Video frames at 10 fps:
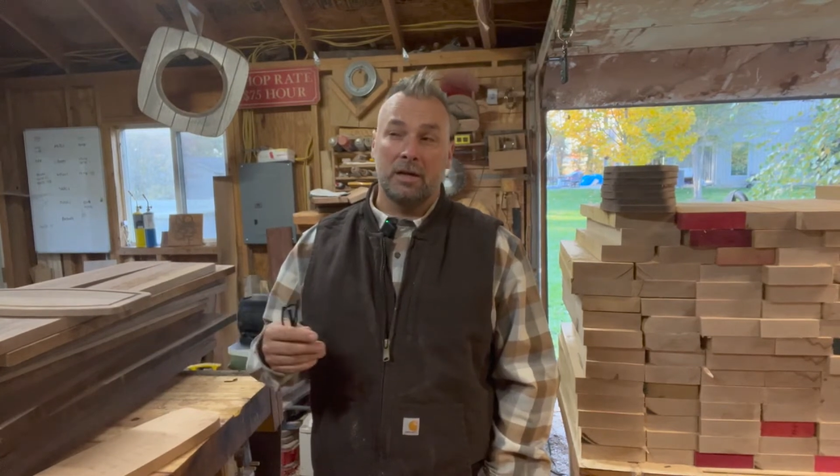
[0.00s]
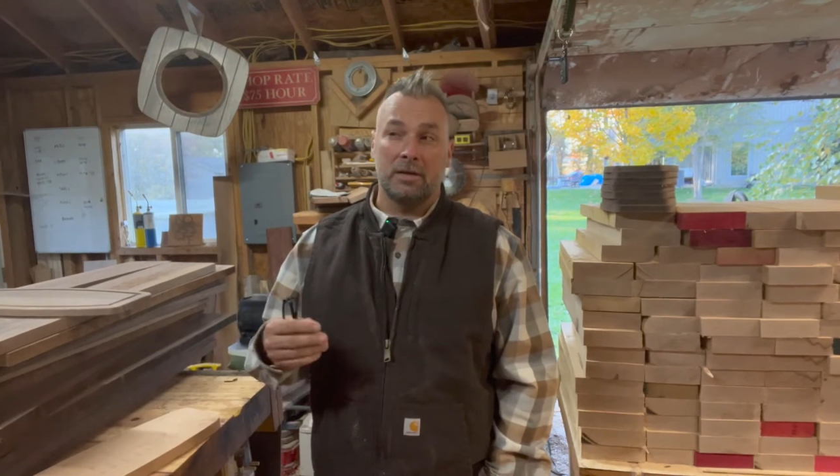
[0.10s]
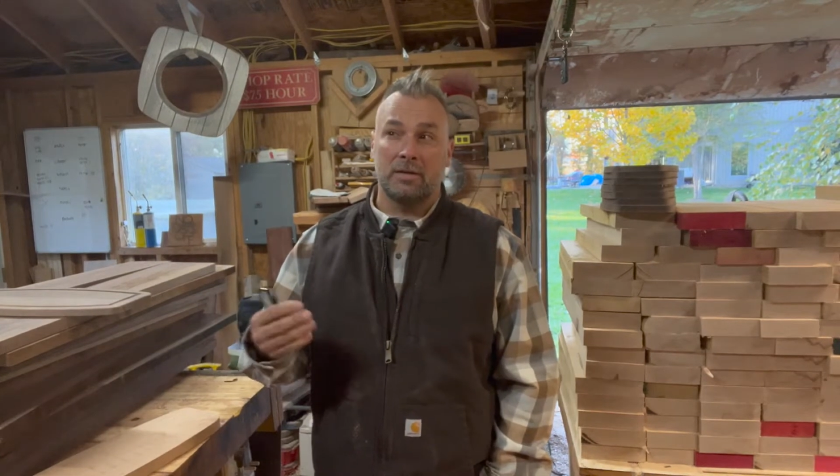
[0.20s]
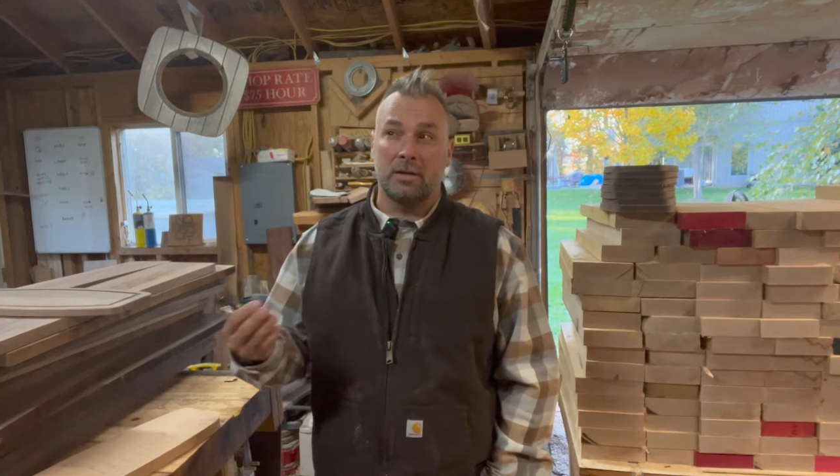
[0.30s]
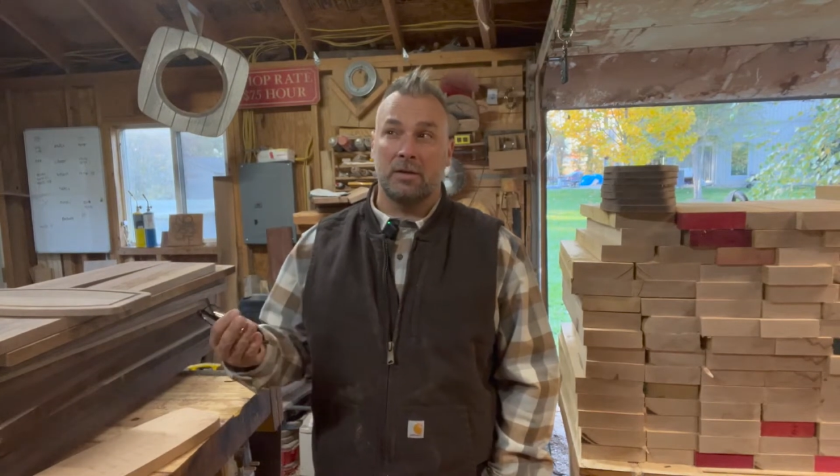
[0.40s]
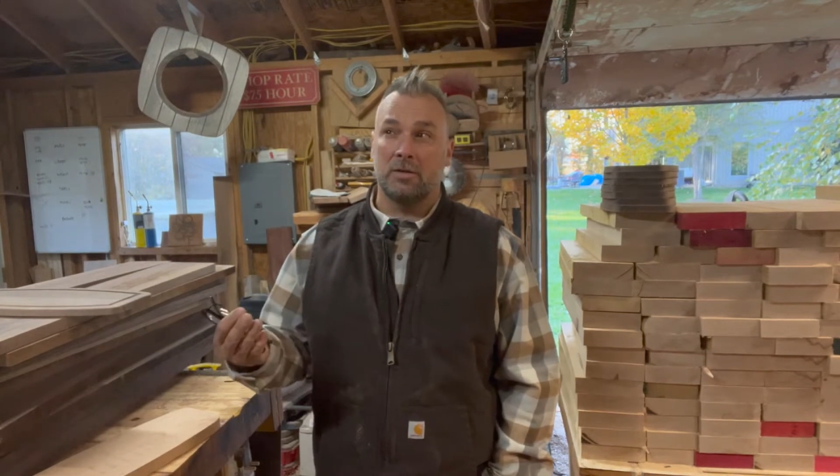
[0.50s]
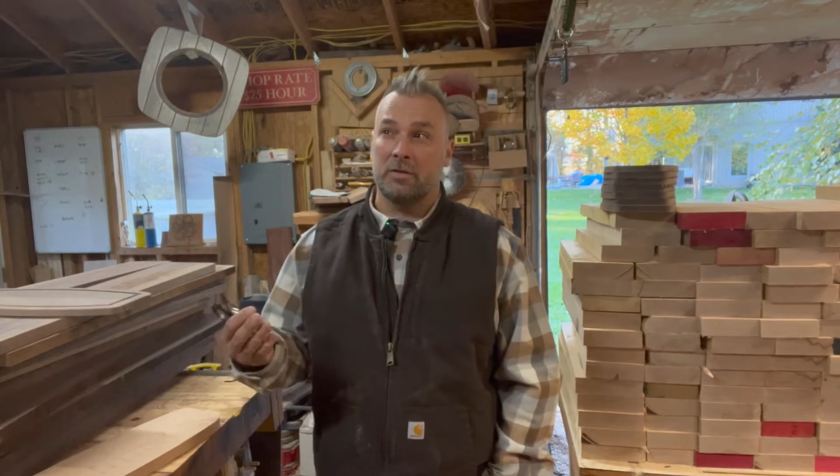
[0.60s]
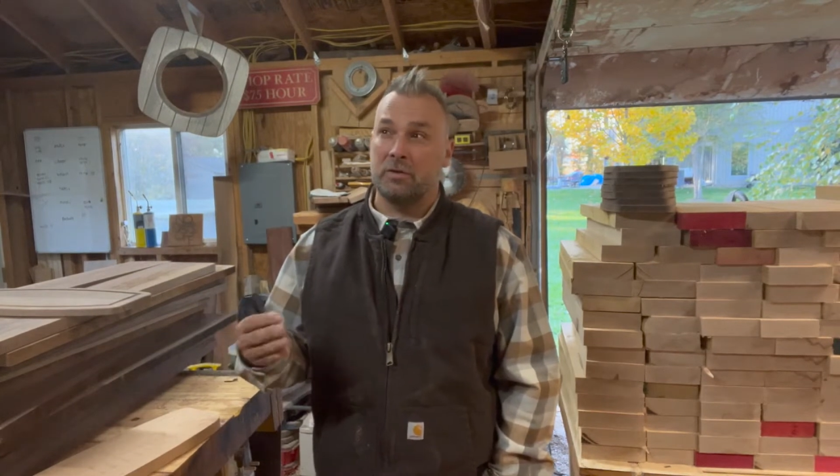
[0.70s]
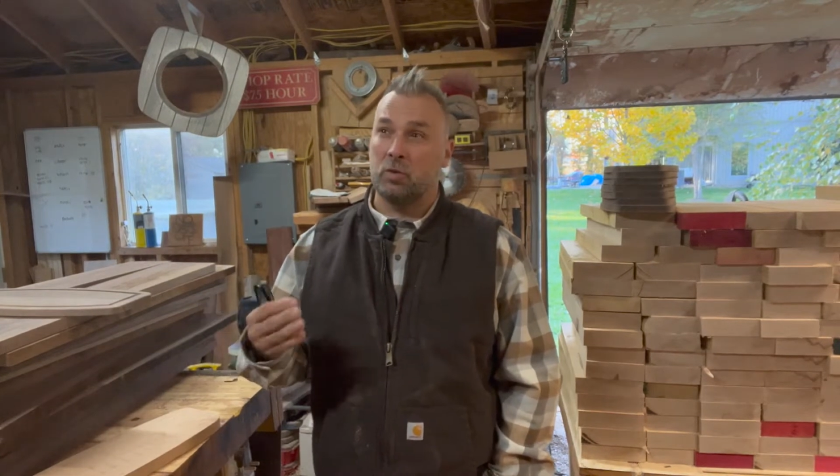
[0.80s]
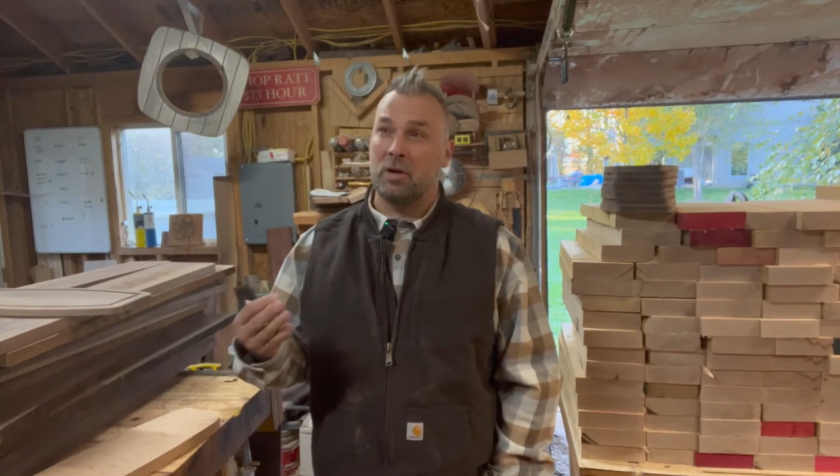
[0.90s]
So
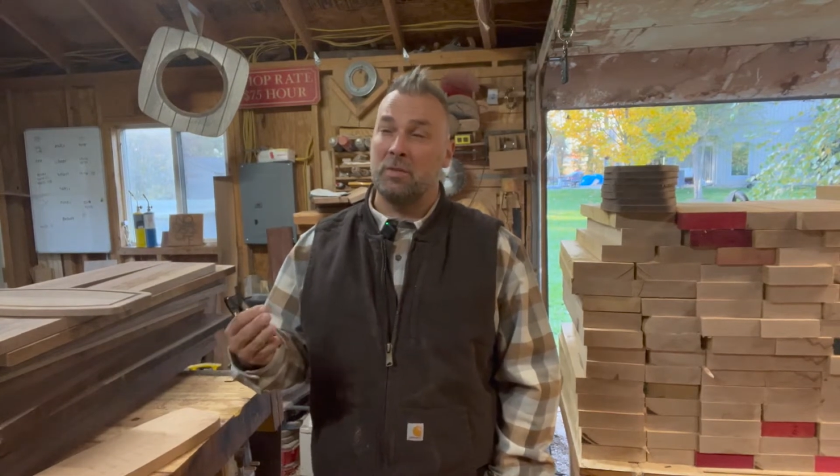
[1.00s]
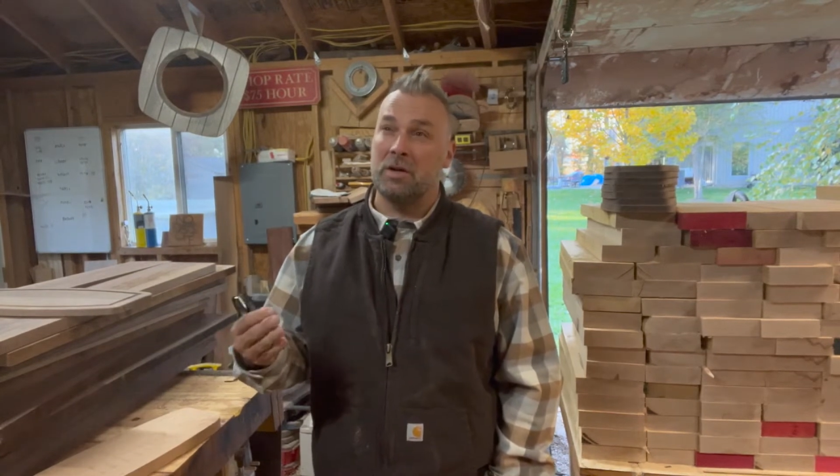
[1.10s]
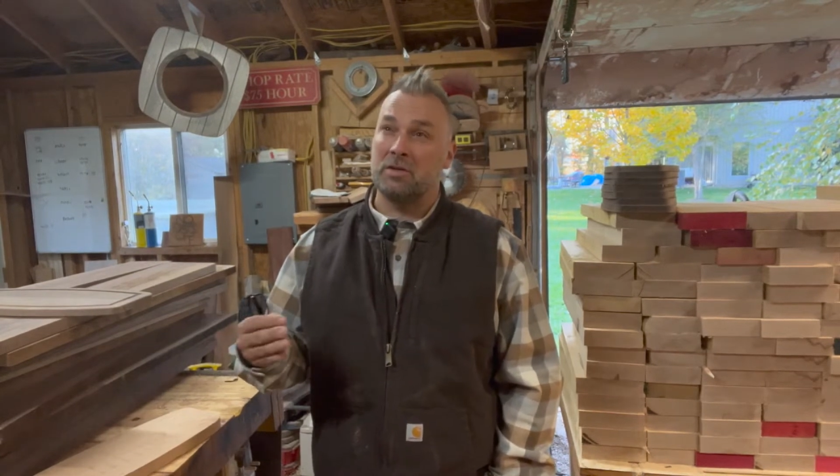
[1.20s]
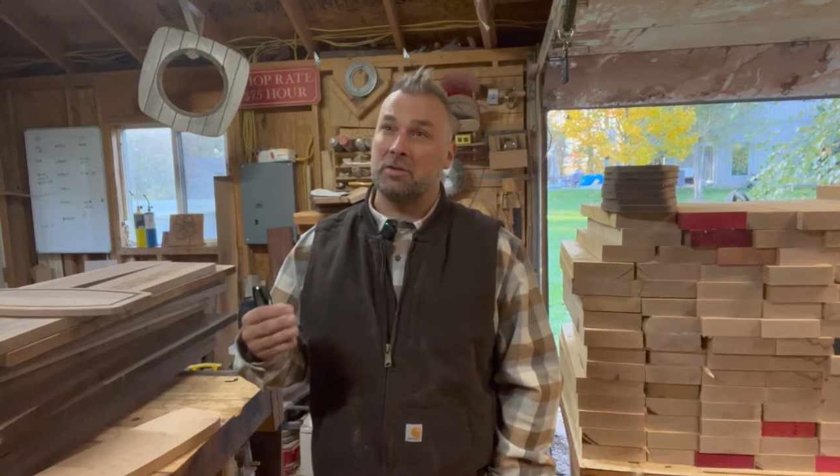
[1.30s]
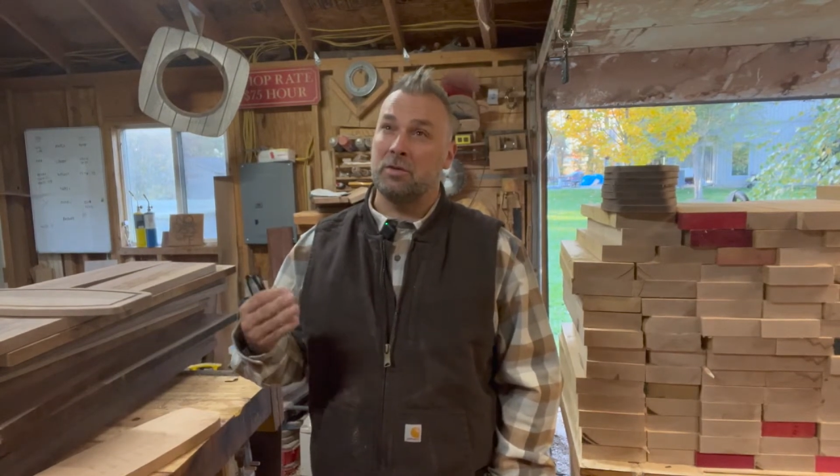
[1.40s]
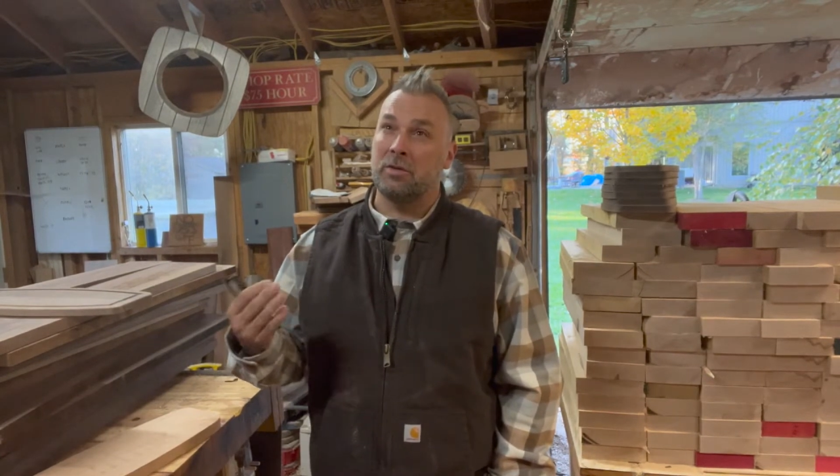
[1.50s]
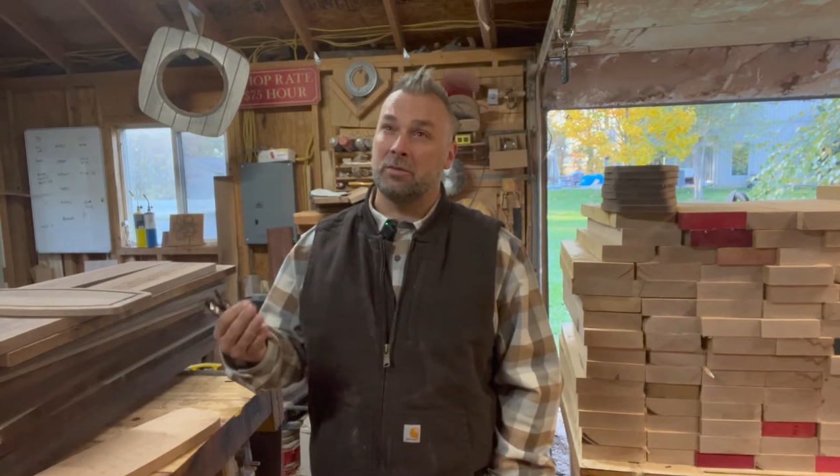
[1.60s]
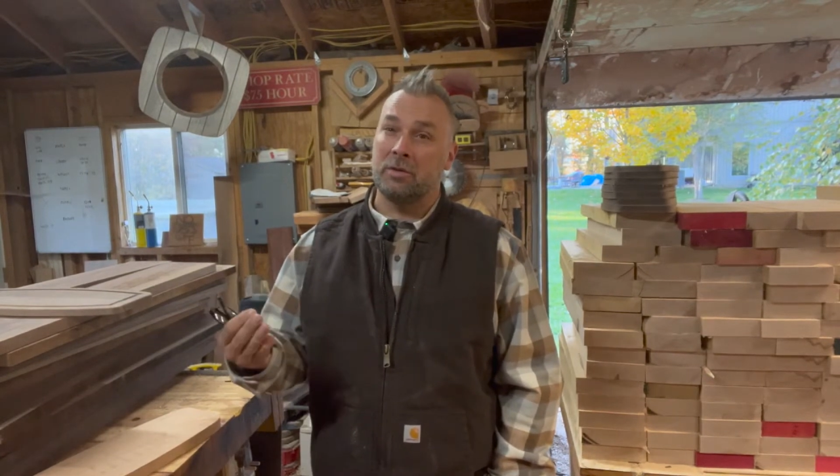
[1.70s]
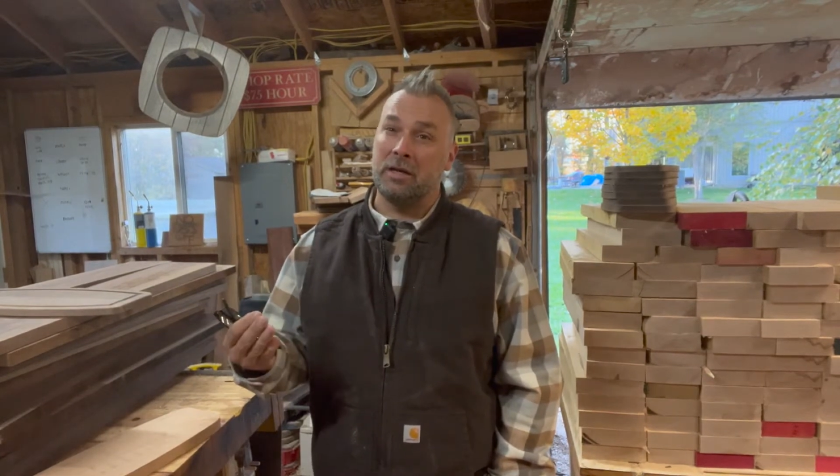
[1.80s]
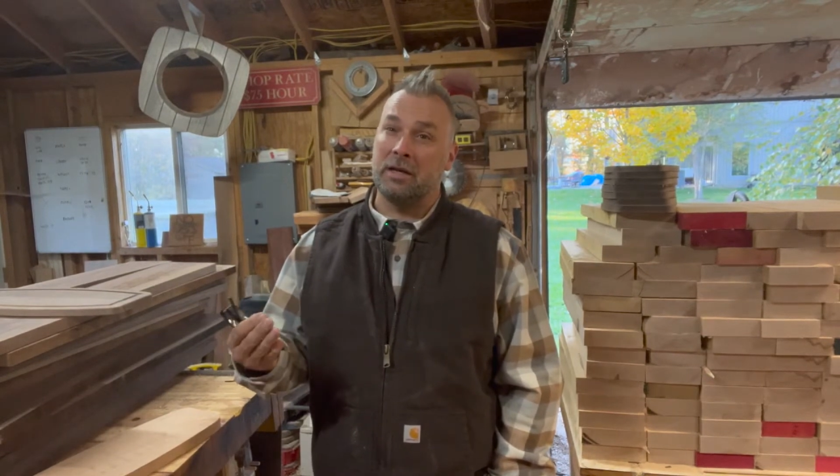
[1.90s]
you're 20 minutes to do 3,